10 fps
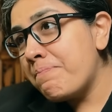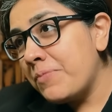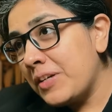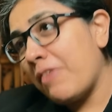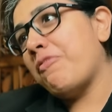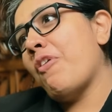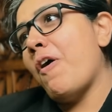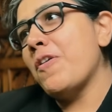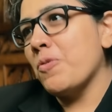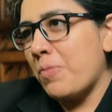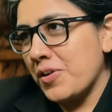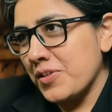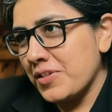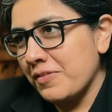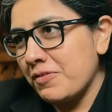Teflon to
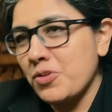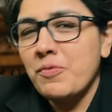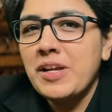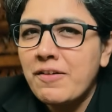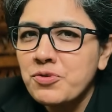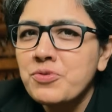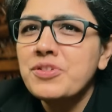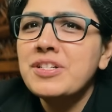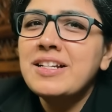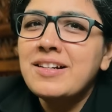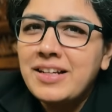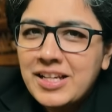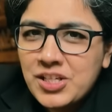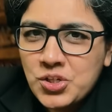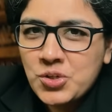positive. So we have to really
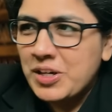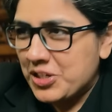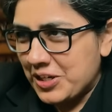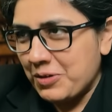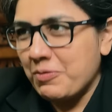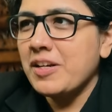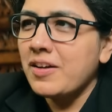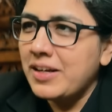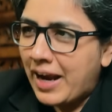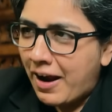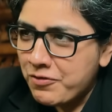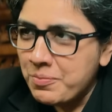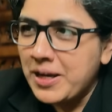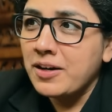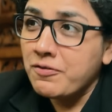switch it. We really have to
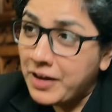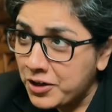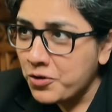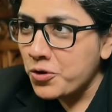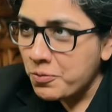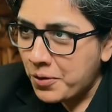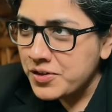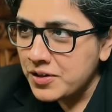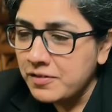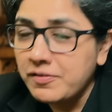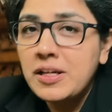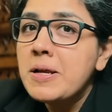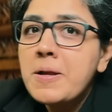make it Velcro to positive.